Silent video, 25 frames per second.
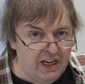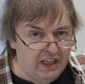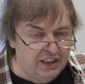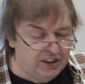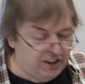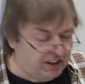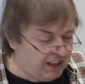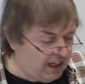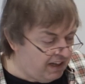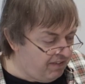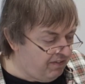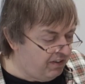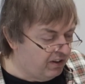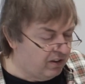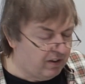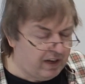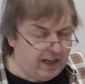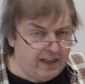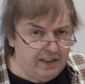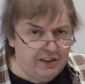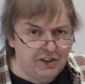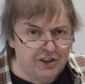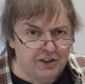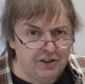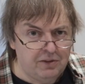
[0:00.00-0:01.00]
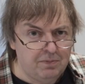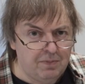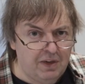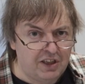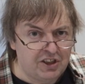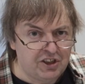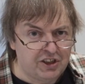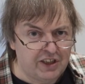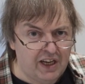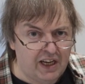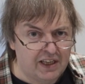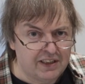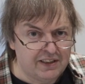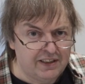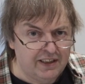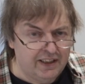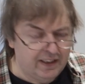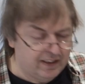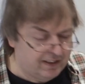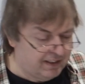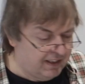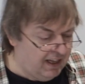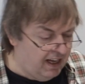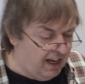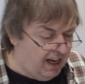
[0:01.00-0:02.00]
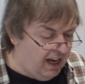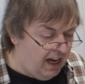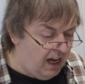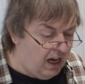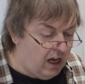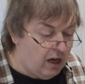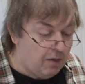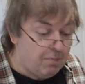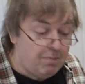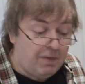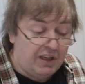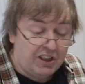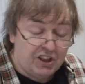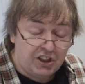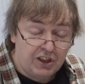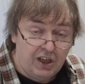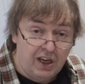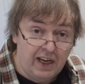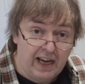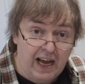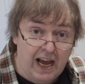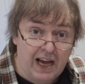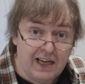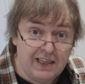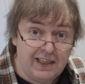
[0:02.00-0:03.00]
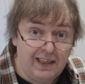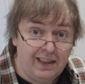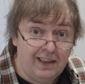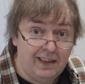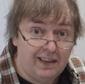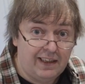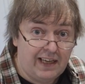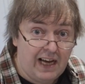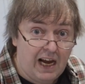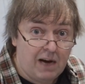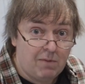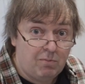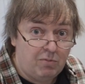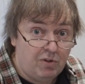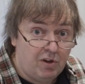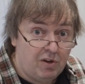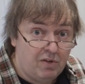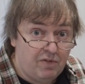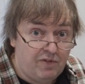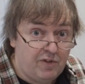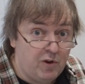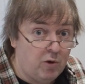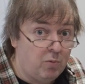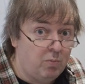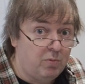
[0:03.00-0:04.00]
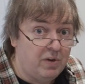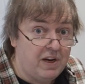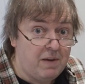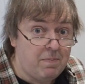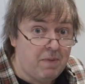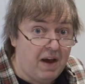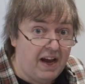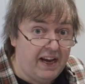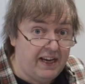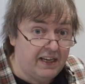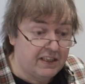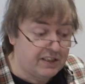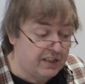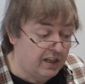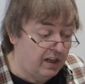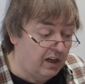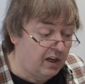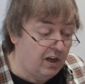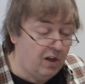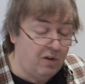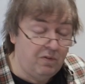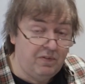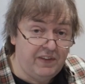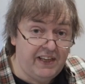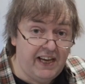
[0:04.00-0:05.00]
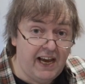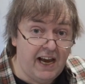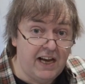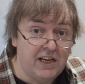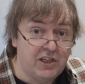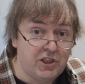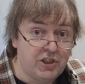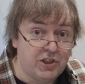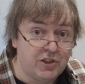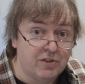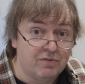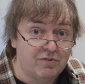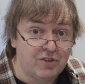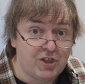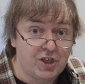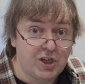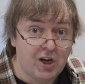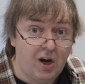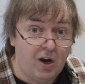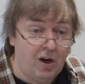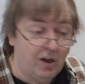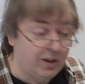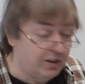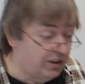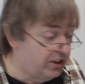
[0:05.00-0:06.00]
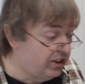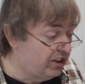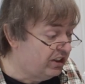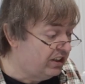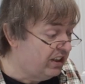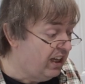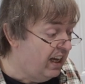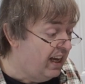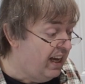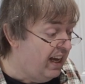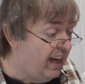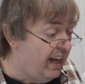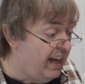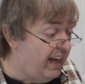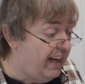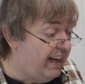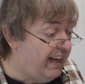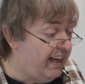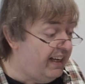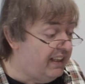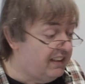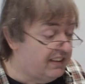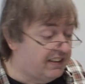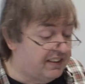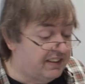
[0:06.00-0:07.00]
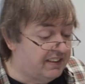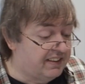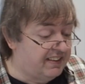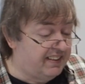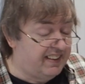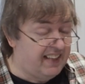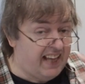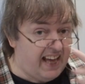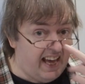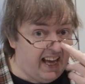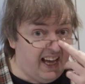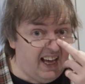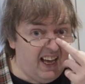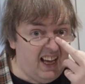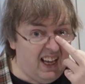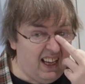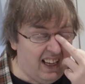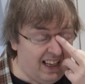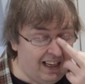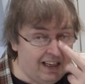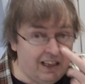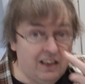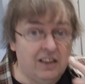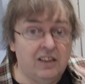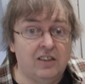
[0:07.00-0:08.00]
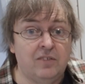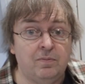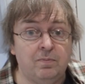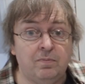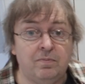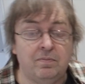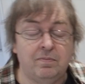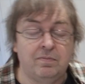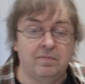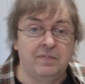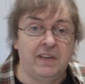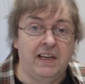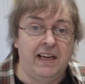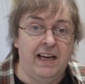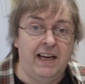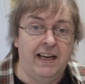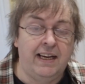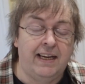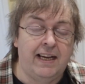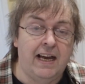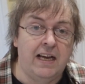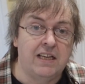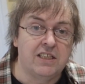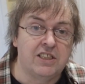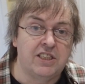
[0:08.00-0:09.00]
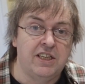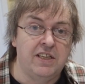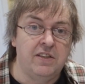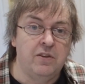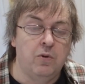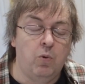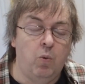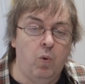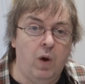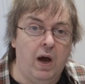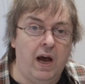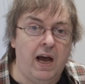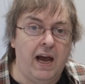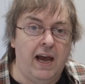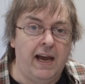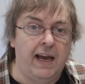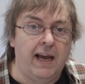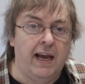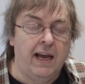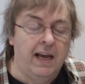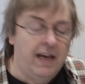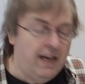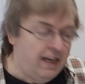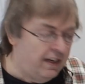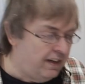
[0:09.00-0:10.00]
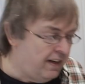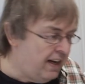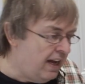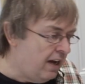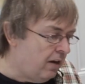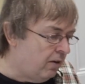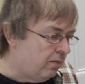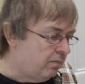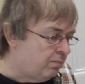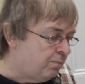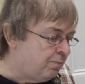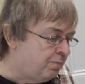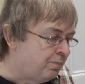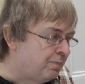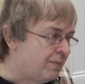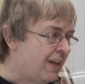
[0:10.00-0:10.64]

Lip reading: Say if you're looking too much at it. Much like adding the camera film rebate along the edge of shots. It's there, it gets in the way. Now,